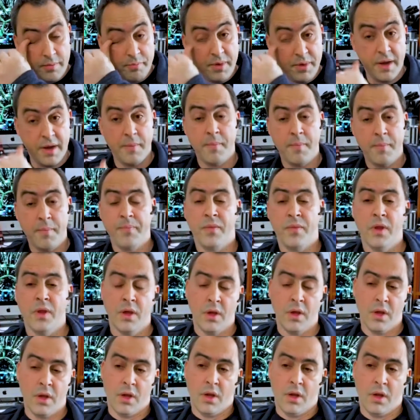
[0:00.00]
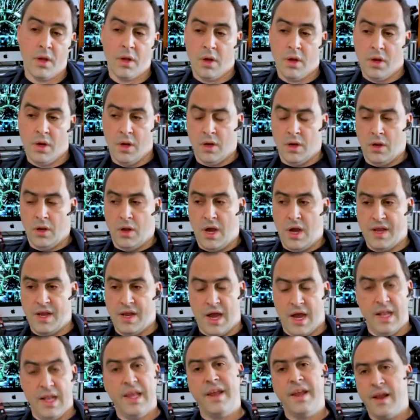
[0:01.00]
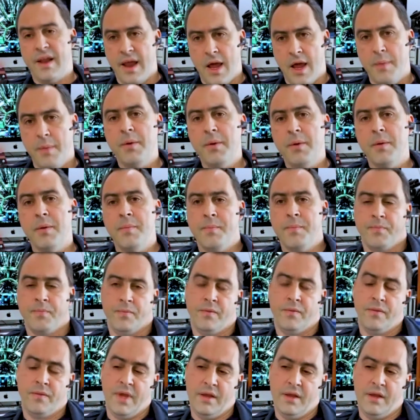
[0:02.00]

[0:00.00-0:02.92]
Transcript: but I let it happen.